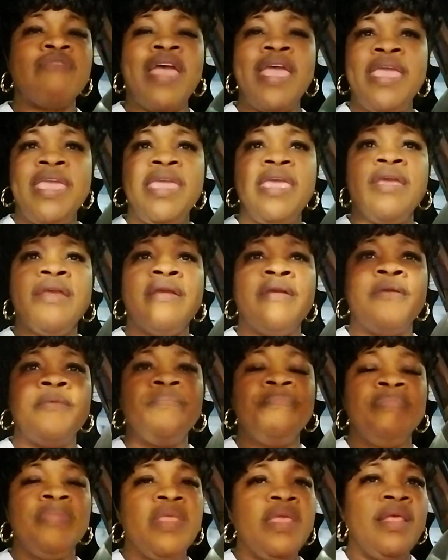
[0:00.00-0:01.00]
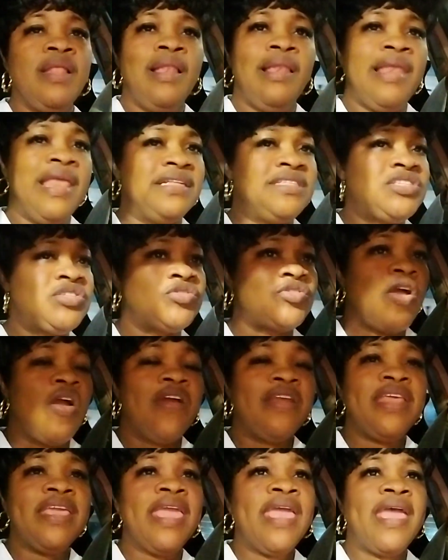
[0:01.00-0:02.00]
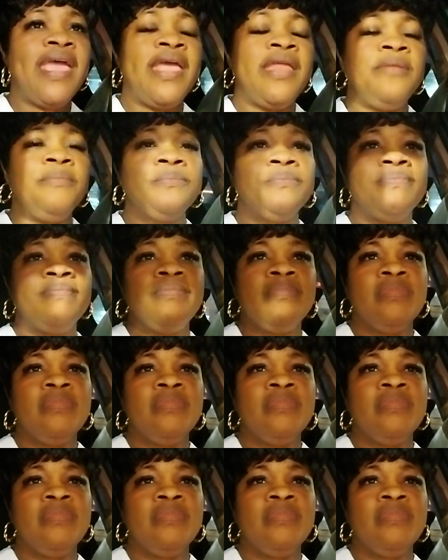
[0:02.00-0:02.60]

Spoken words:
right here. Let's start again.